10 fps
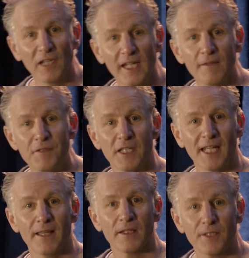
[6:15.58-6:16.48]
lives
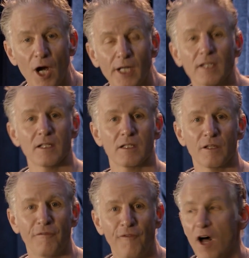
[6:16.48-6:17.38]
in the darkness.
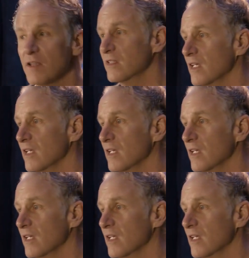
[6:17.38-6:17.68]
The false